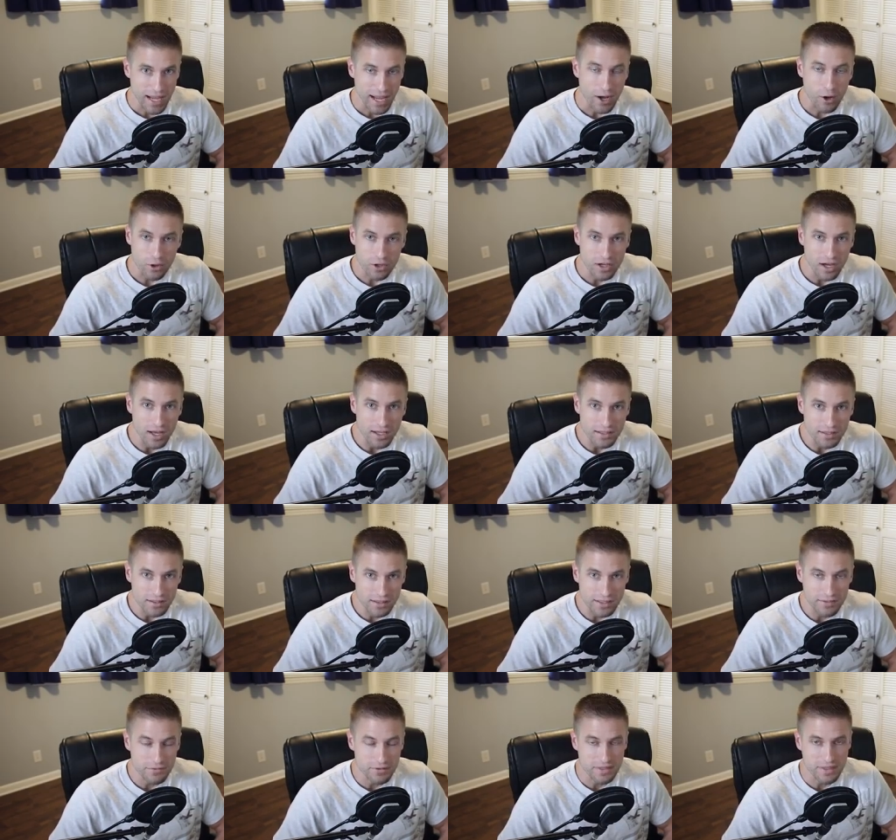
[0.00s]
how God
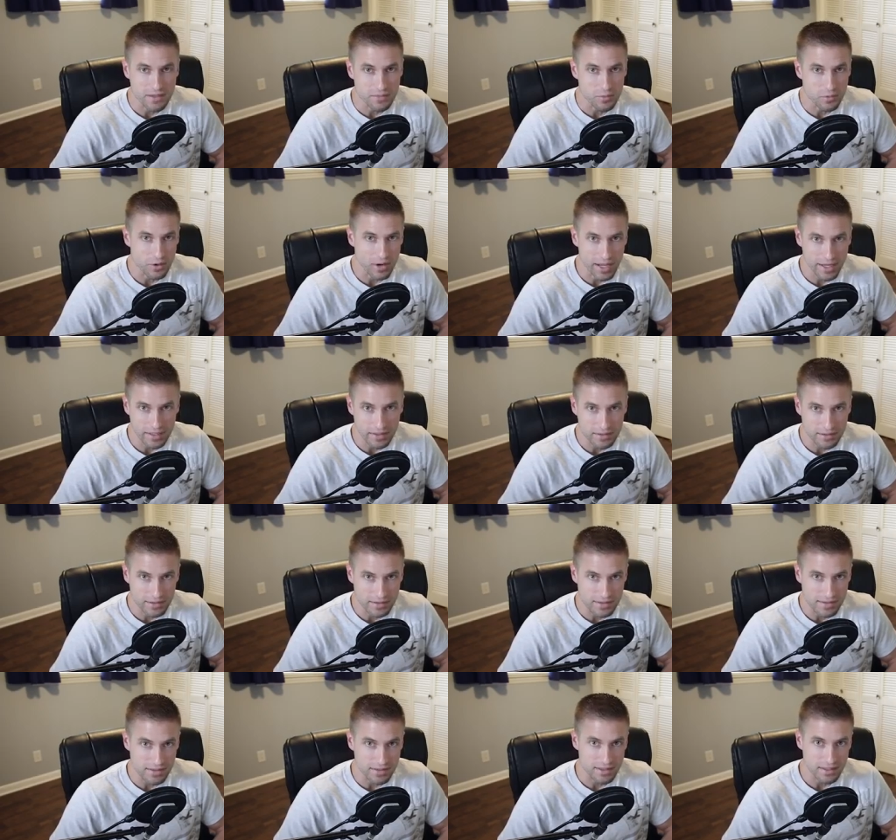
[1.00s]
delivered them
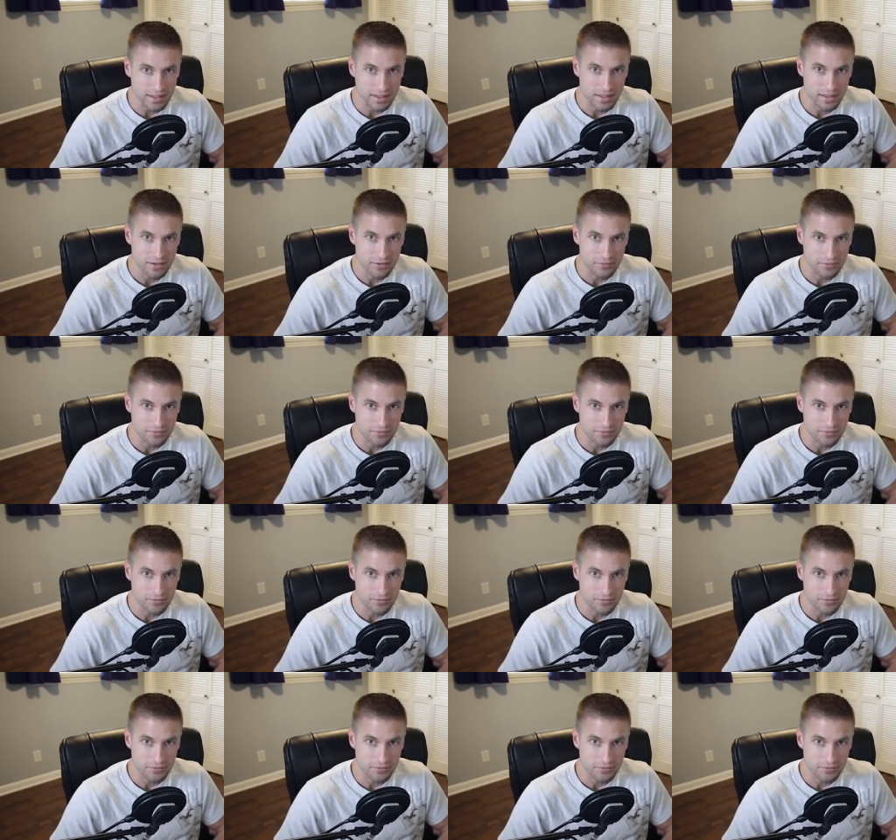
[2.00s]
miraculously